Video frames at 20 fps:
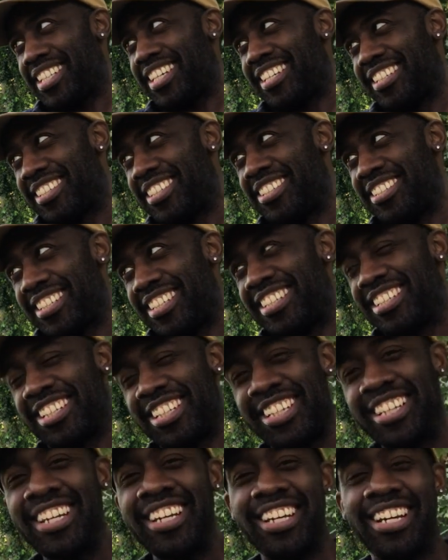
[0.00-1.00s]
that. About that
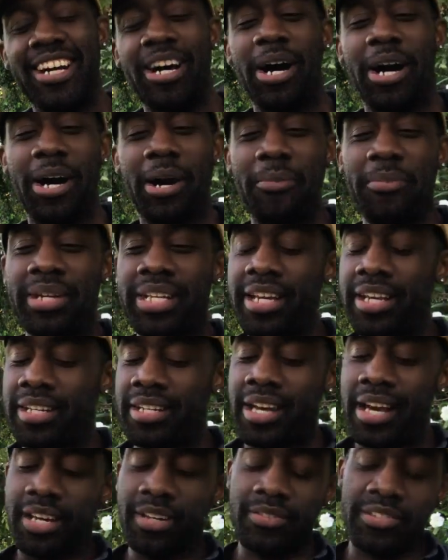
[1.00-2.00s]
sometime. Uh, but yeah, a
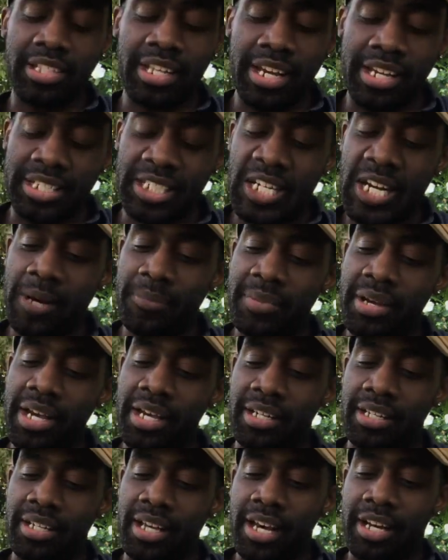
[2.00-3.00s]
lot of stage
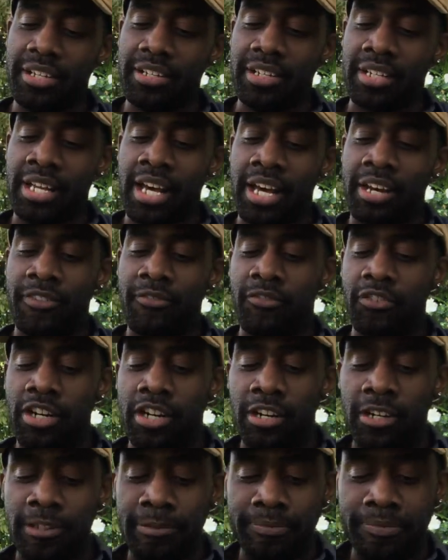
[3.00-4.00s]
combat, a lot of, a lot of
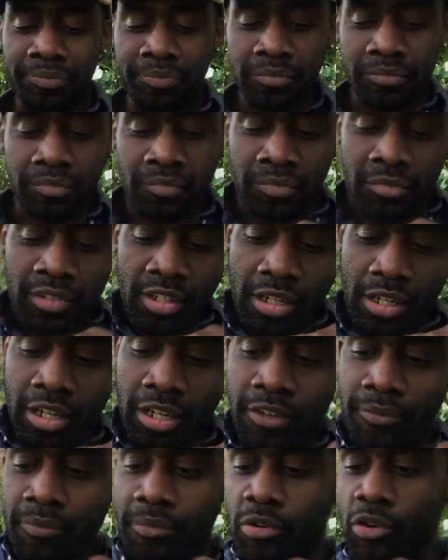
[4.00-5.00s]
mm-hmm. um,
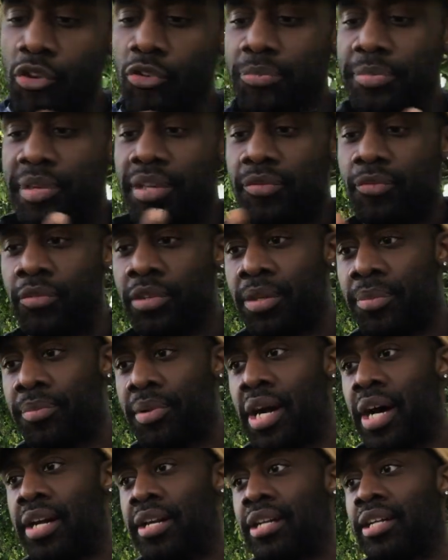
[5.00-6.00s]
uh, movement in the
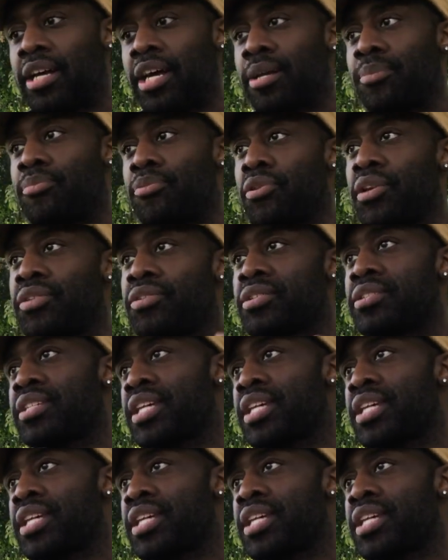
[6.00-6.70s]
body, a lot of breathing